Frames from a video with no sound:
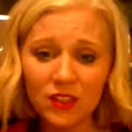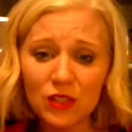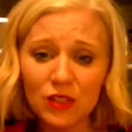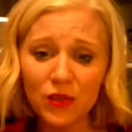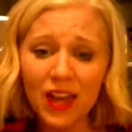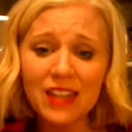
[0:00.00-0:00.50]

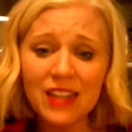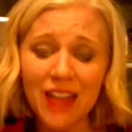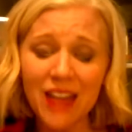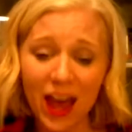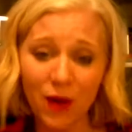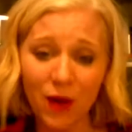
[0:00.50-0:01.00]
So that is
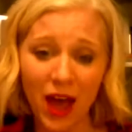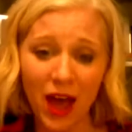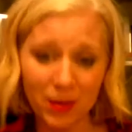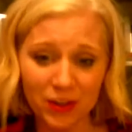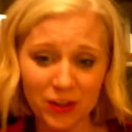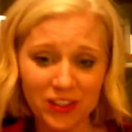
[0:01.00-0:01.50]
how
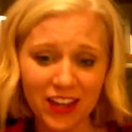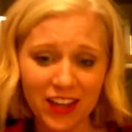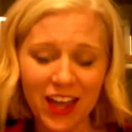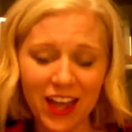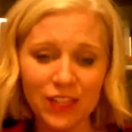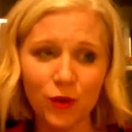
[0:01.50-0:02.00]
I
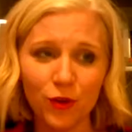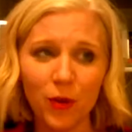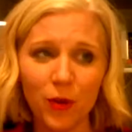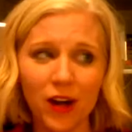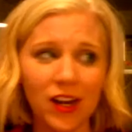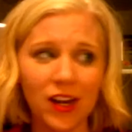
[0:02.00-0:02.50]
personally ask for a
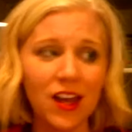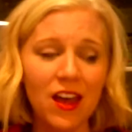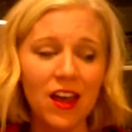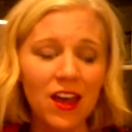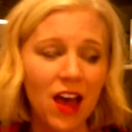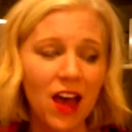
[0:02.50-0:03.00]
party.
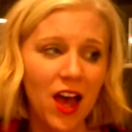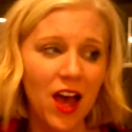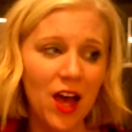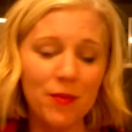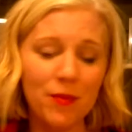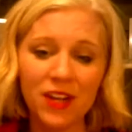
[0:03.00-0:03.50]

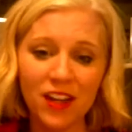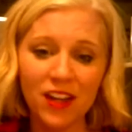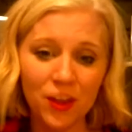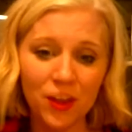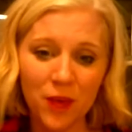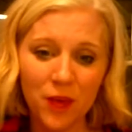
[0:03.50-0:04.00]
But
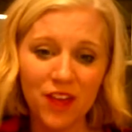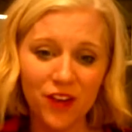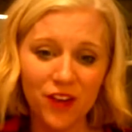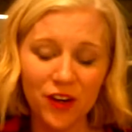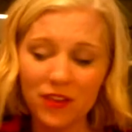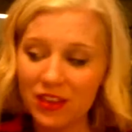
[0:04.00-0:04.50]
another way I've
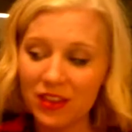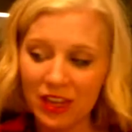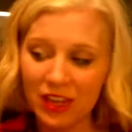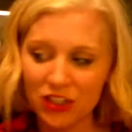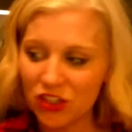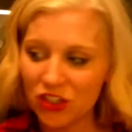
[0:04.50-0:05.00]
heard
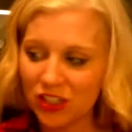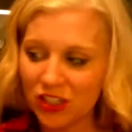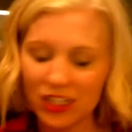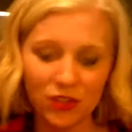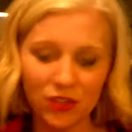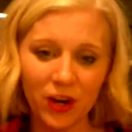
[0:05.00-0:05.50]
that's
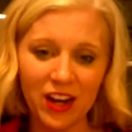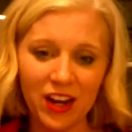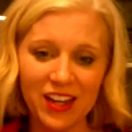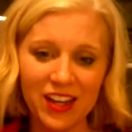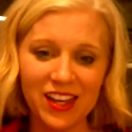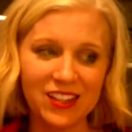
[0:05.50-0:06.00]
just as
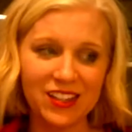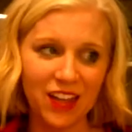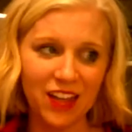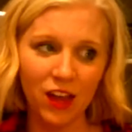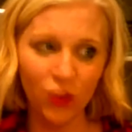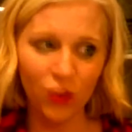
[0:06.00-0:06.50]
great is,
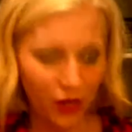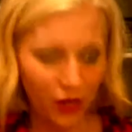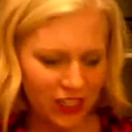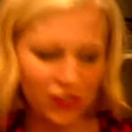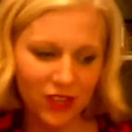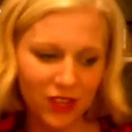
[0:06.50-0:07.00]
like, Laura,
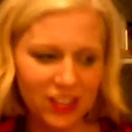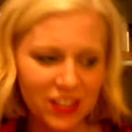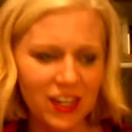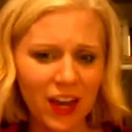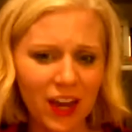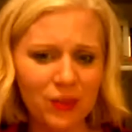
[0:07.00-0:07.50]
did you think
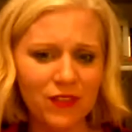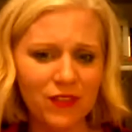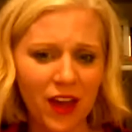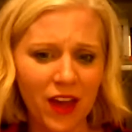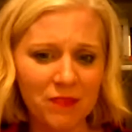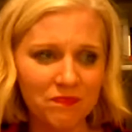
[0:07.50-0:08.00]
tonight was
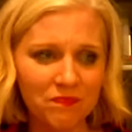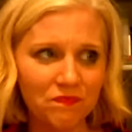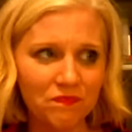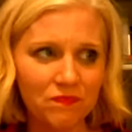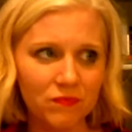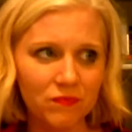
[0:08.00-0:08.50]
fun?
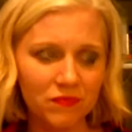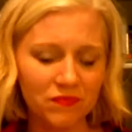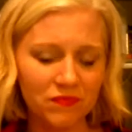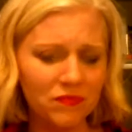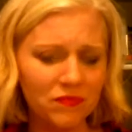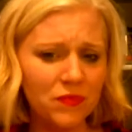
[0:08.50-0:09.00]

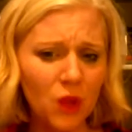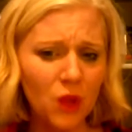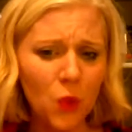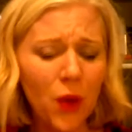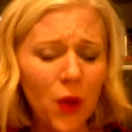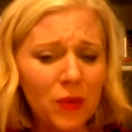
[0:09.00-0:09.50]

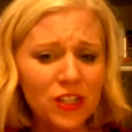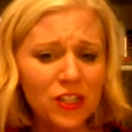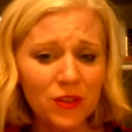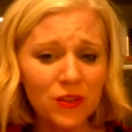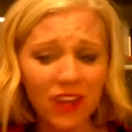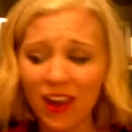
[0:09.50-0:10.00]
What would
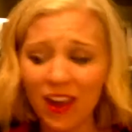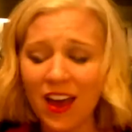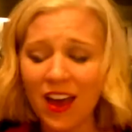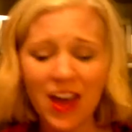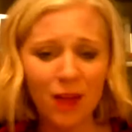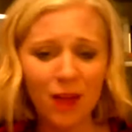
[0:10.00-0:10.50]
you think
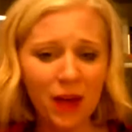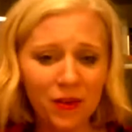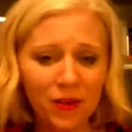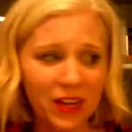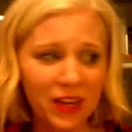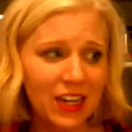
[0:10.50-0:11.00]

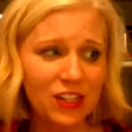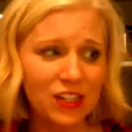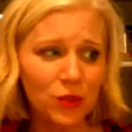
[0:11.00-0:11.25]
about getting